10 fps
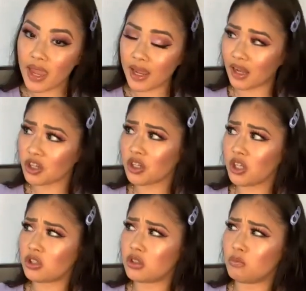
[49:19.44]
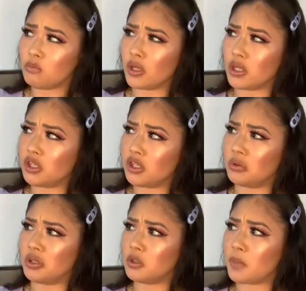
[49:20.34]
I actually really
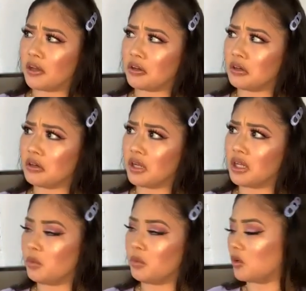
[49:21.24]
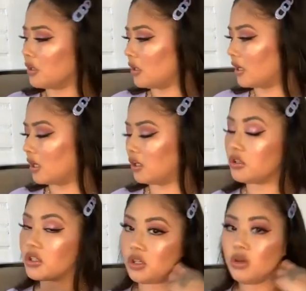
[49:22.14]
don't use powder anymore like I
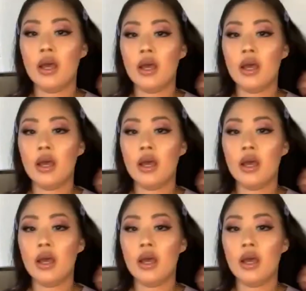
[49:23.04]
used to.